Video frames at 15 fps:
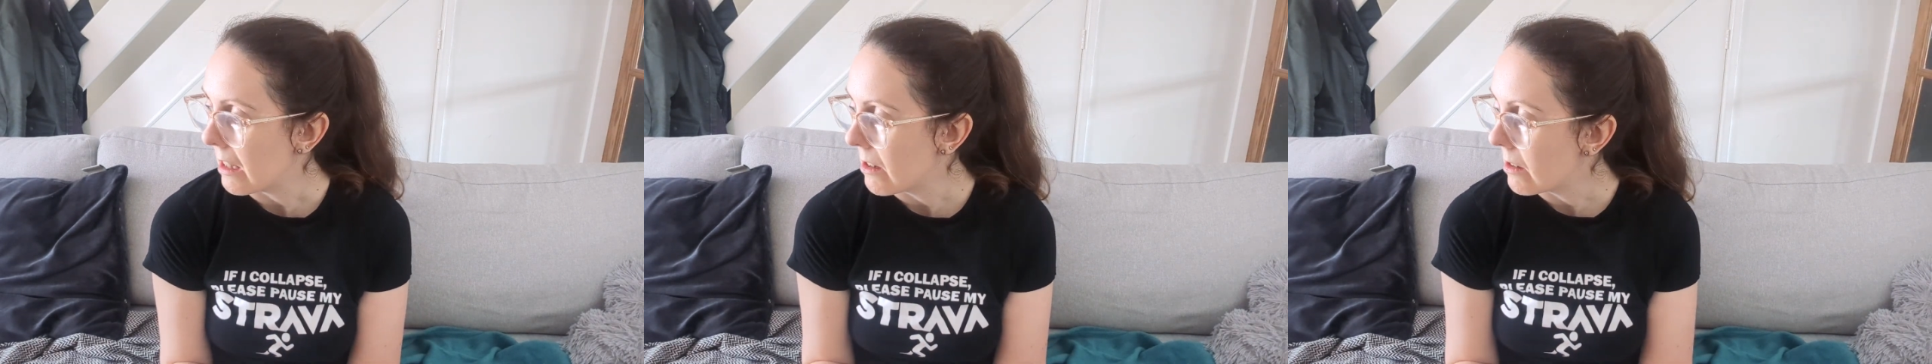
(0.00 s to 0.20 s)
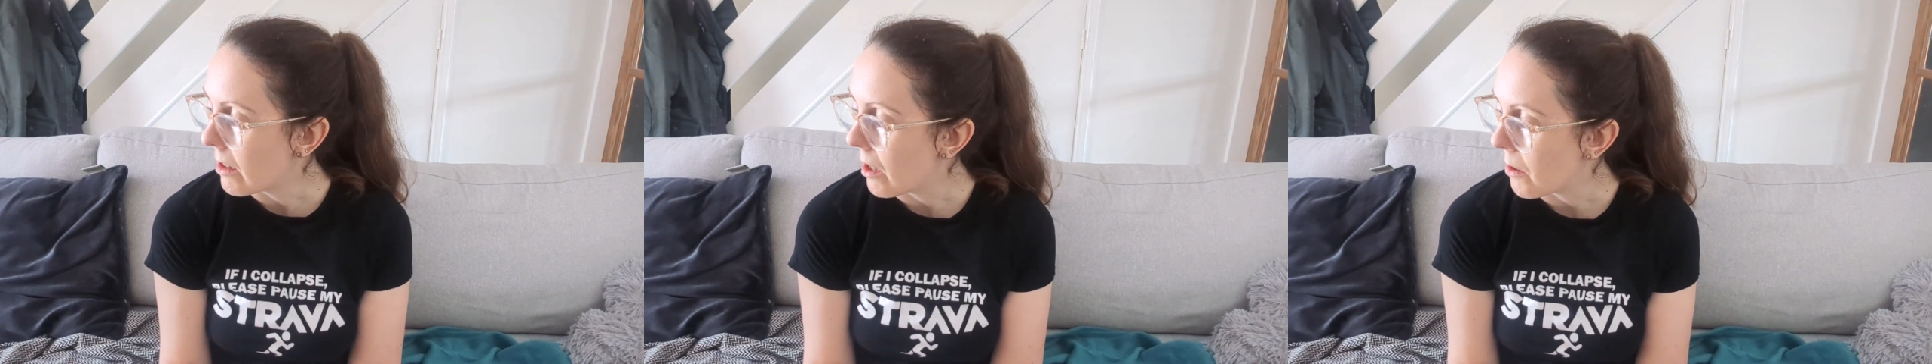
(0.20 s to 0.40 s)

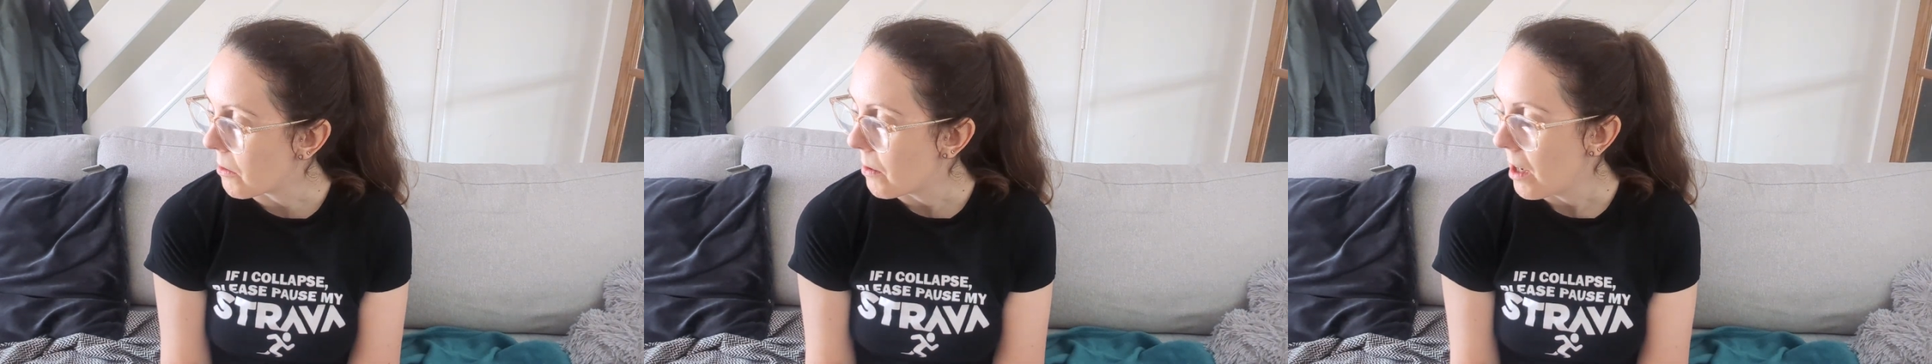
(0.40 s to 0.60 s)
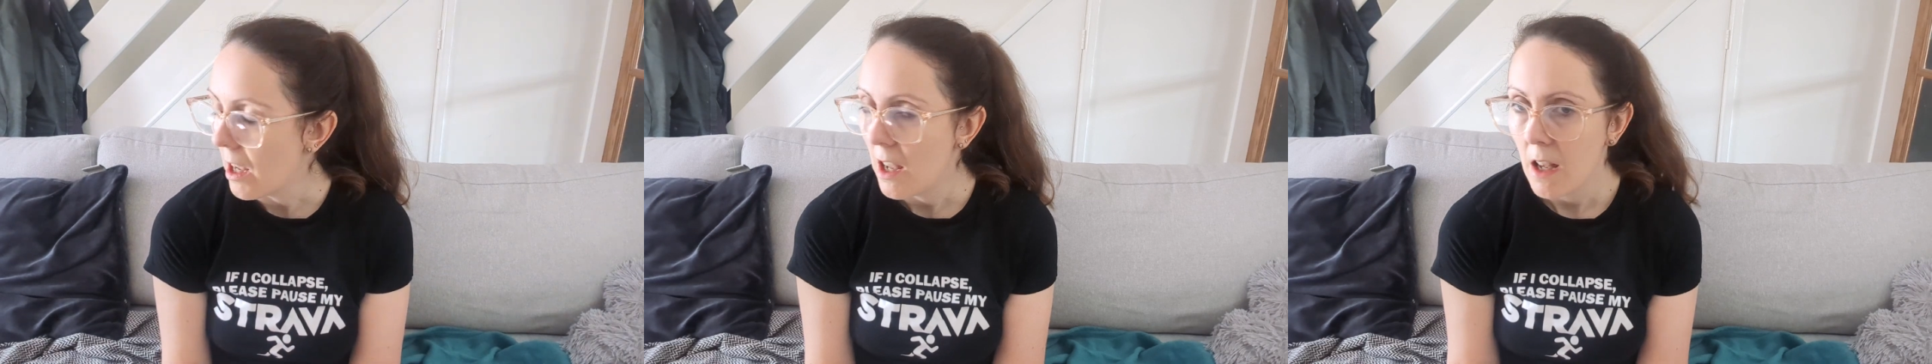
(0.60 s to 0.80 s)
So
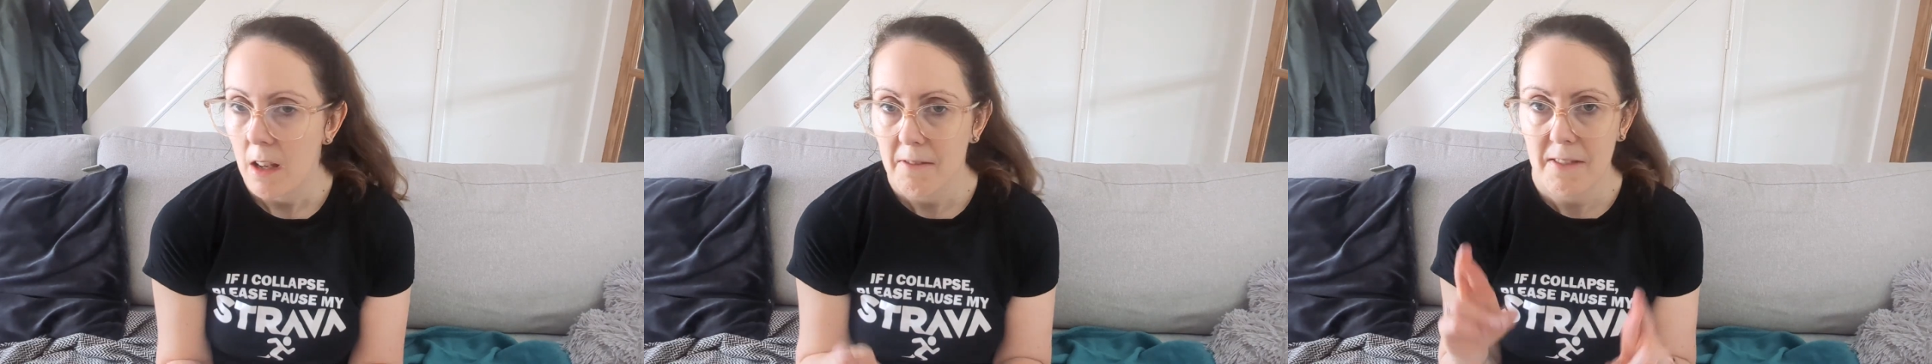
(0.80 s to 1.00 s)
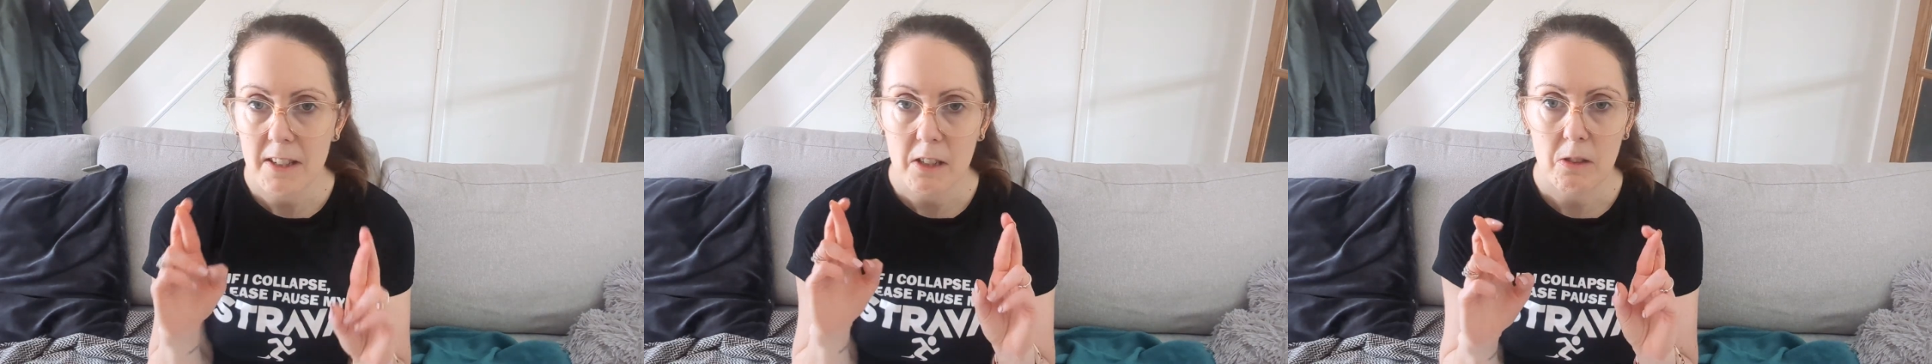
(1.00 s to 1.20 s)

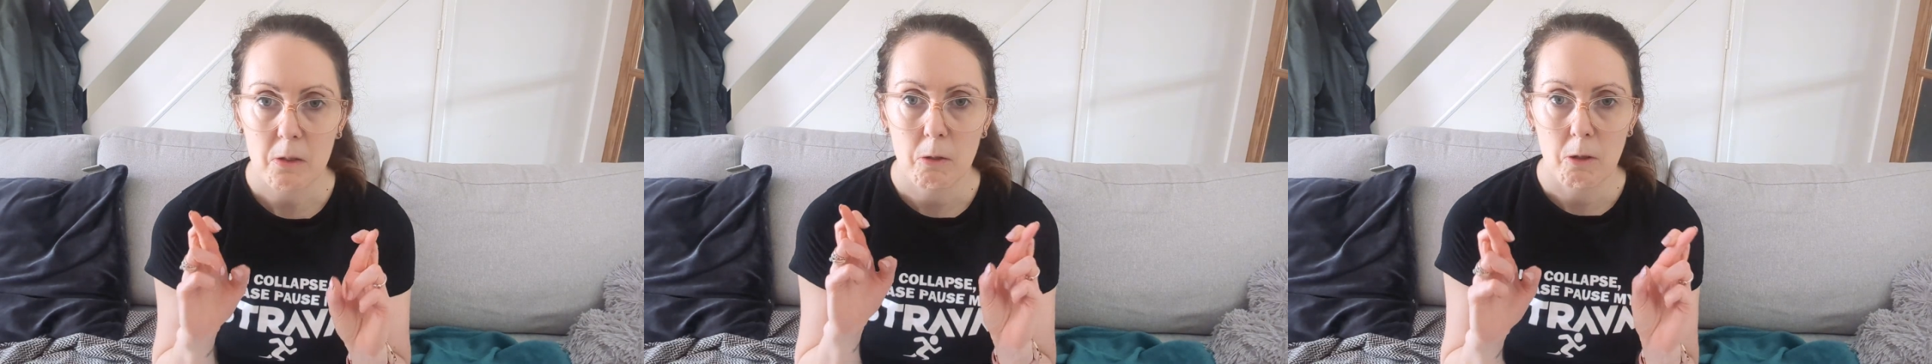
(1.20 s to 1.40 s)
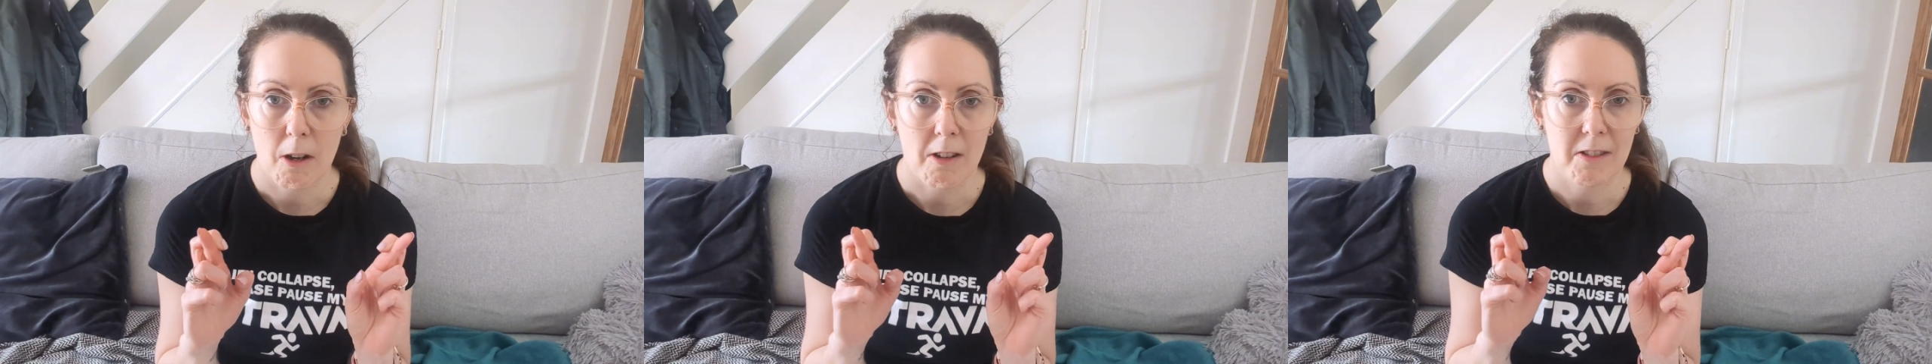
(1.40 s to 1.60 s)
fingers
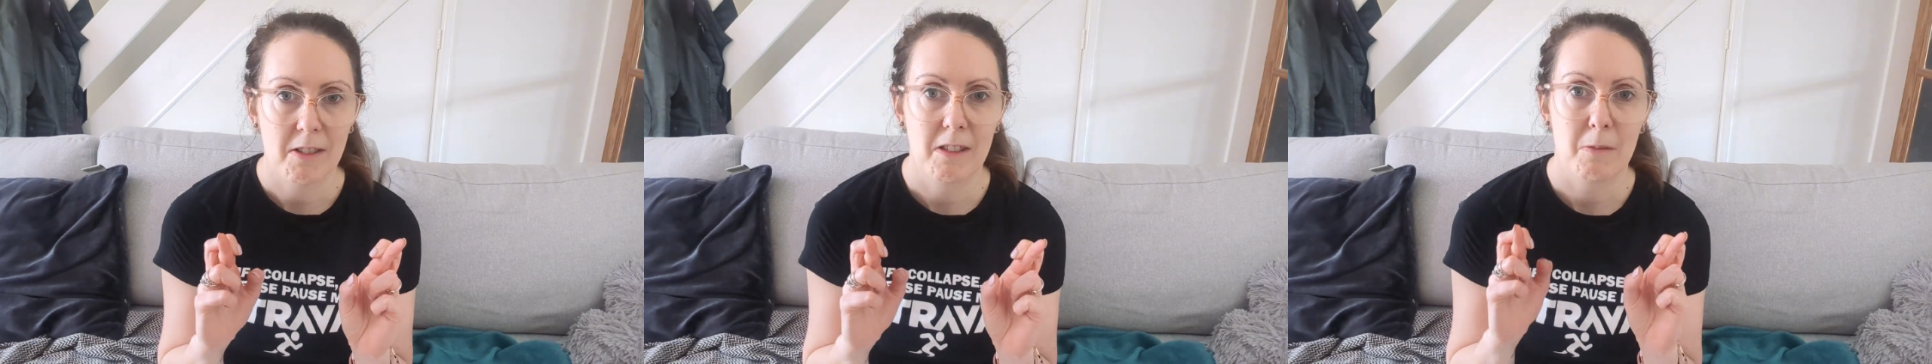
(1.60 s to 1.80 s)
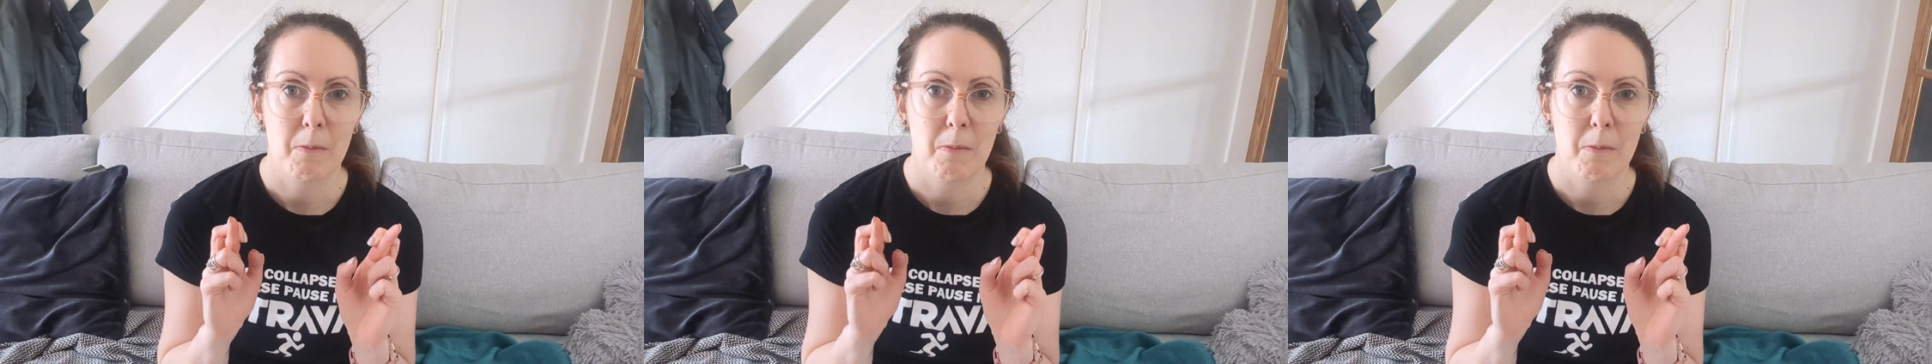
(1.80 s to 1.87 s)
crossed,